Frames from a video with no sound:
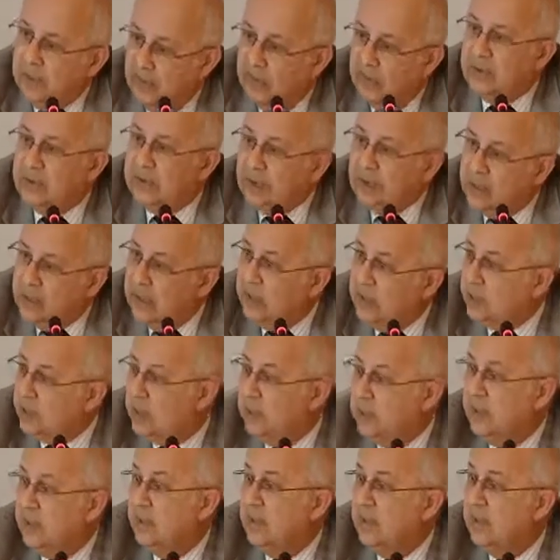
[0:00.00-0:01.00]
African
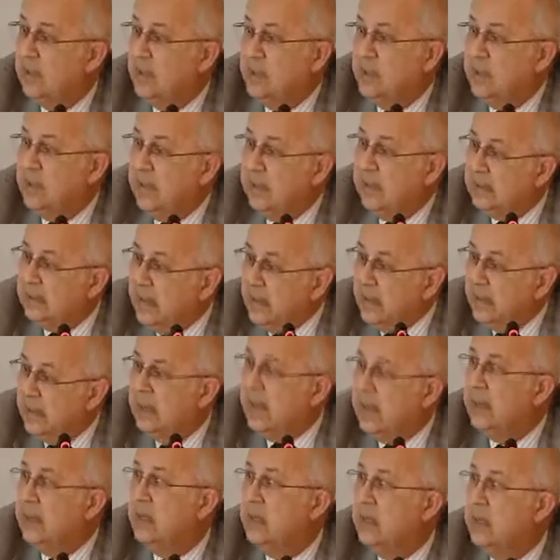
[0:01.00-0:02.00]
culture, Latin
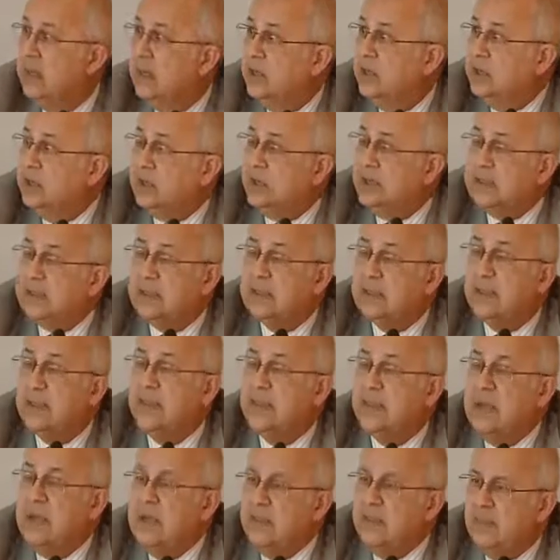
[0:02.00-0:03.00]
American culture, etc.
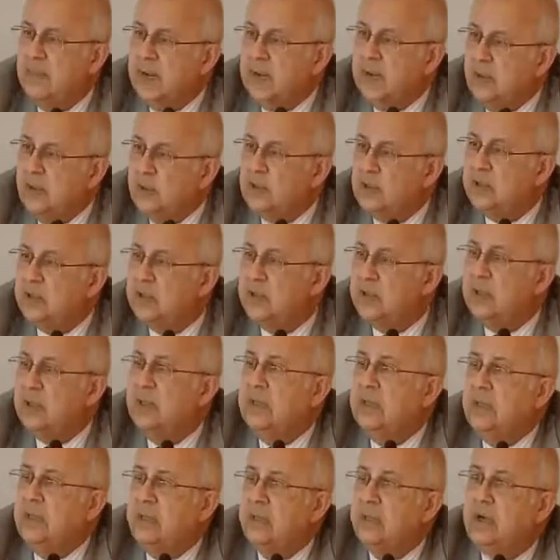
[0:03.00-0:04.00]
But I used
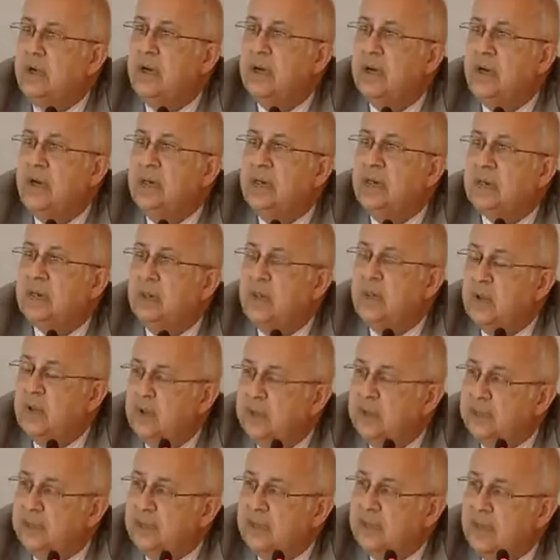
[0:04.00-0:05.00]
the Far East
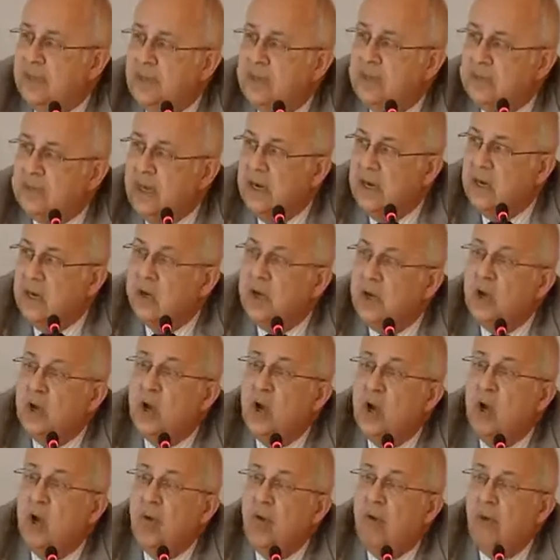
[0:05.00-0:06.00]
because these are
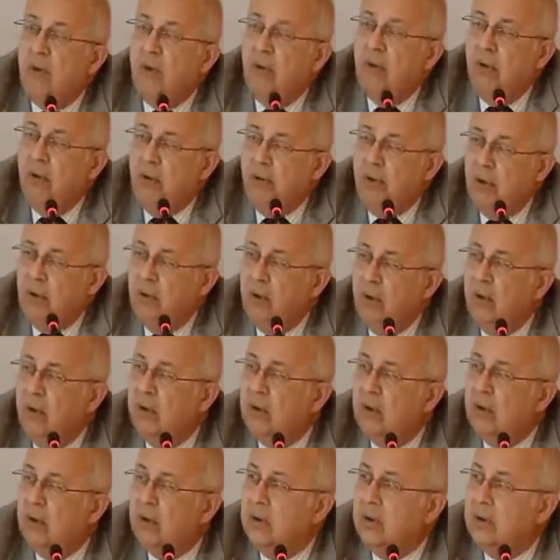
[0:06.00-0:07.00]

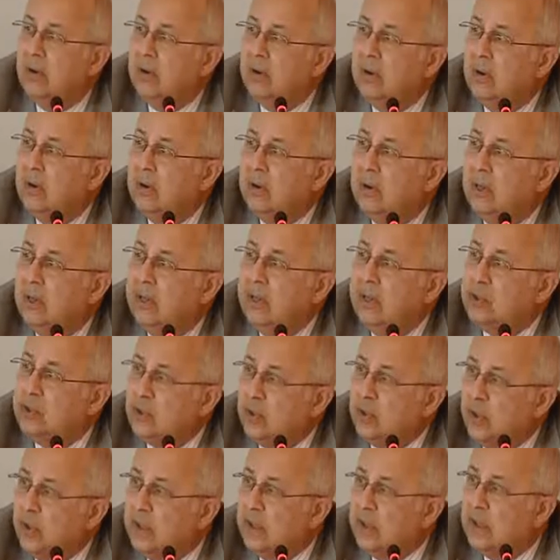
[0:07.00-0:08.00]
long
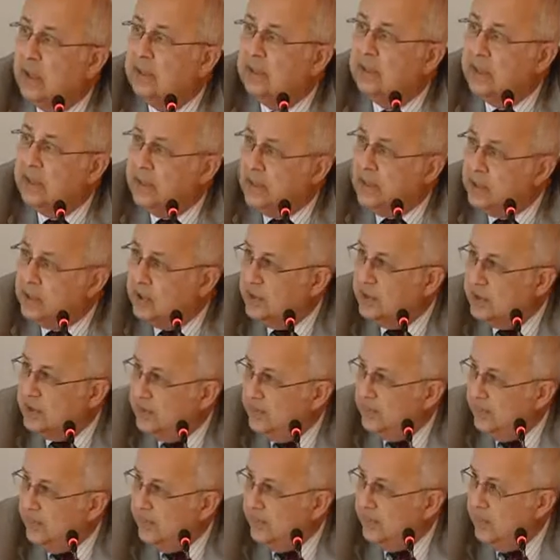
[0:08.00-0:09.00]
historical
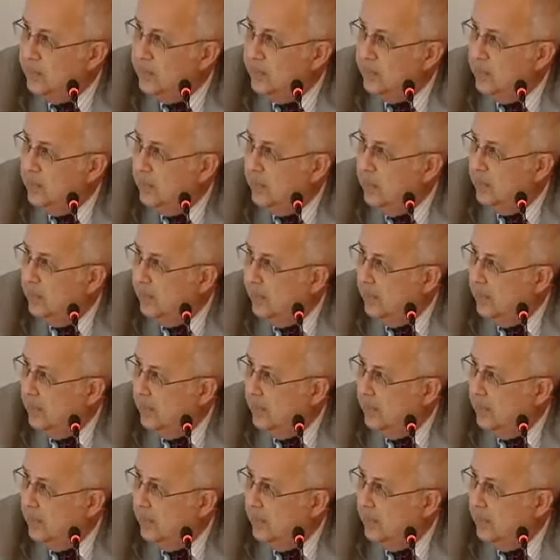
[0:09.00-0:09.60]
traditions. I